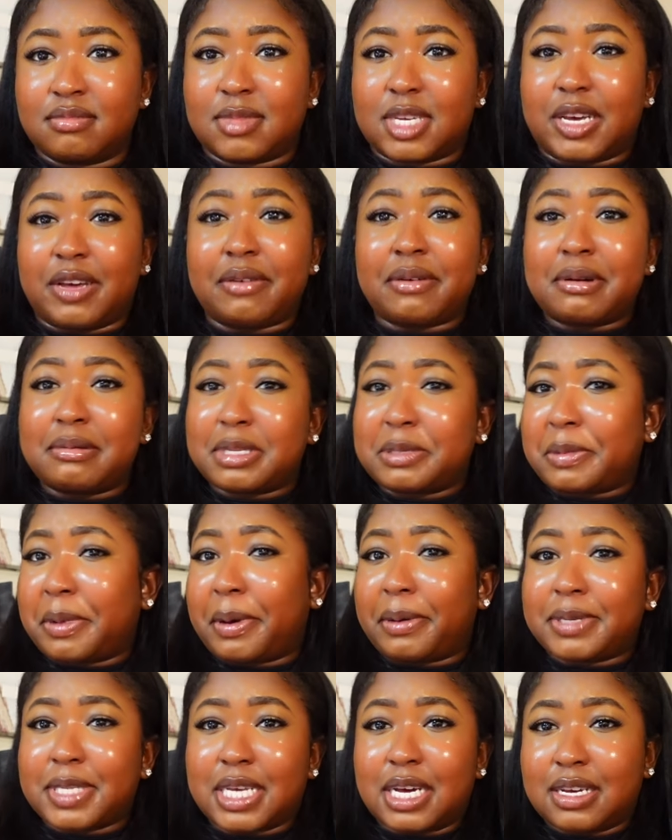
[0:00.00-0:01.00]
I don't come to my
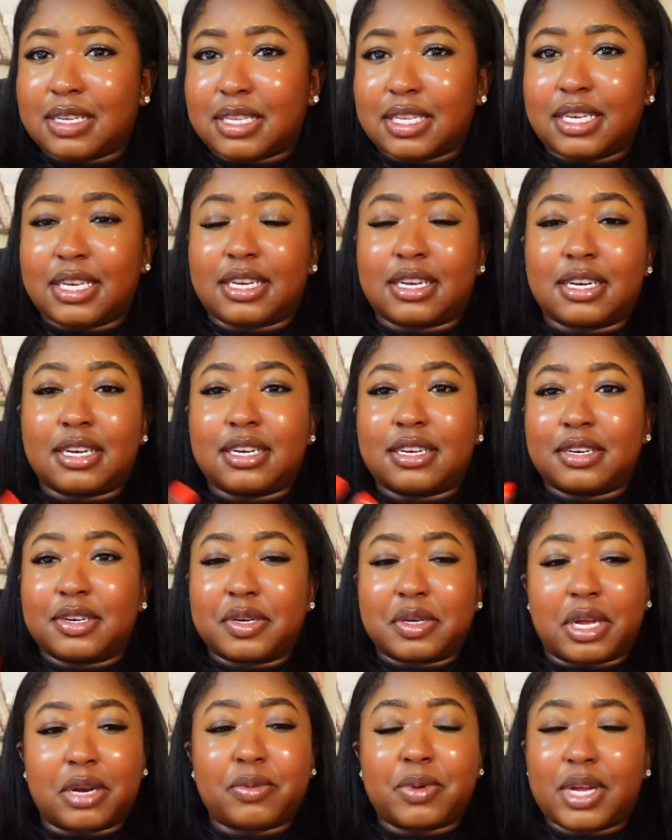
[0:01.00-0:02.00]
office, I was like, girl,
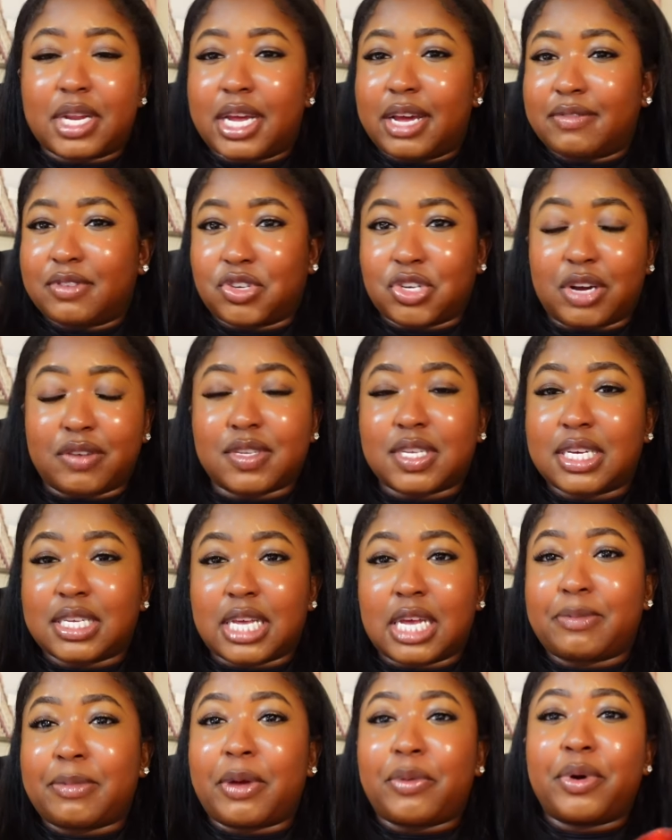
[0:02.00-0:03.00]
I don't want to have a travel size
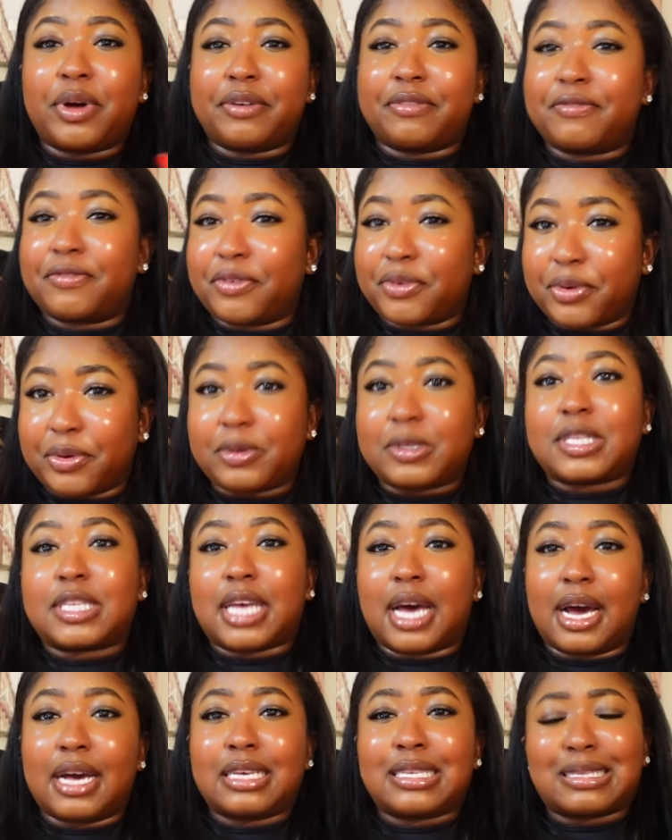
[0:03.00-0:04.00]
item. I want a full
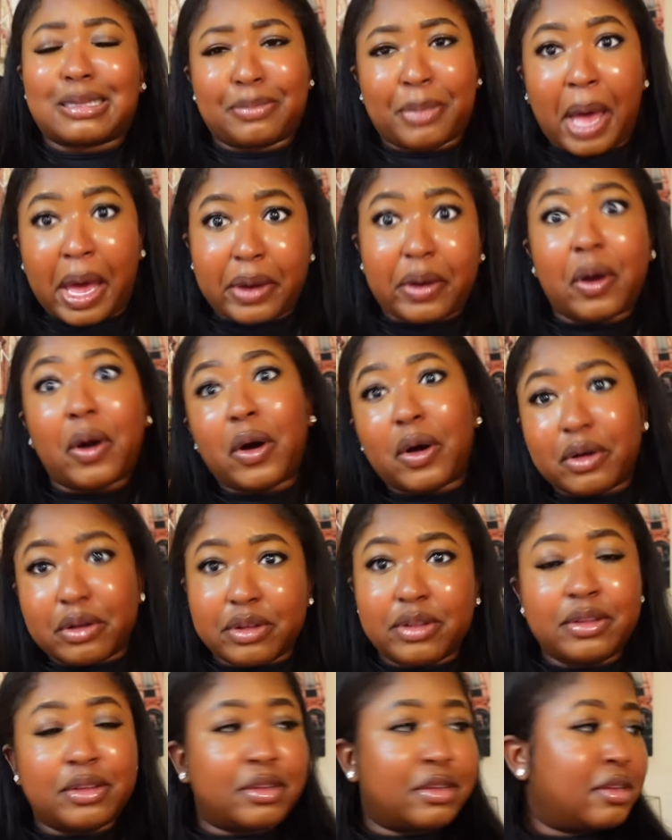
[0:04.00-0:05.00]
size bottle
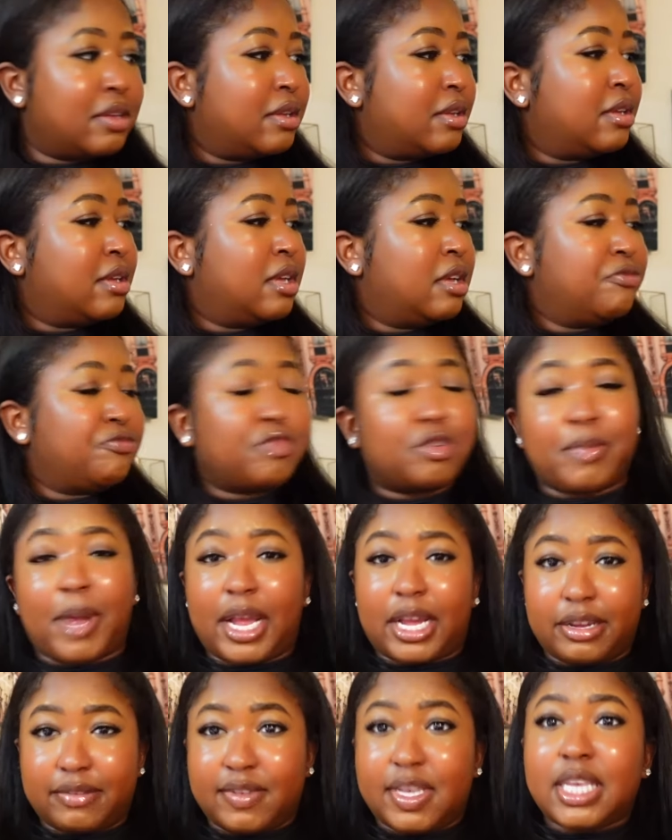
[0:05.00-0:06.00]
for my
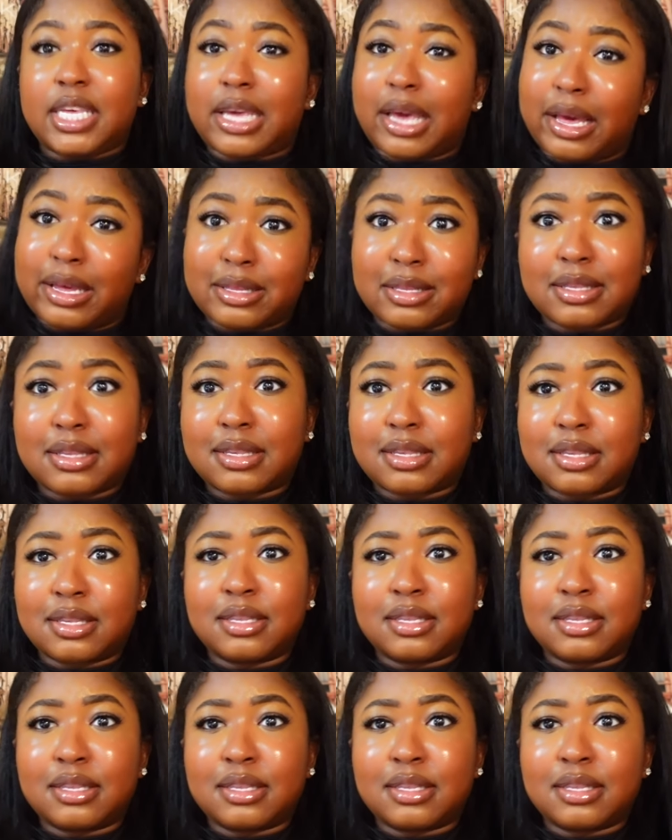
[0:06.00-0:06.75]
convenience.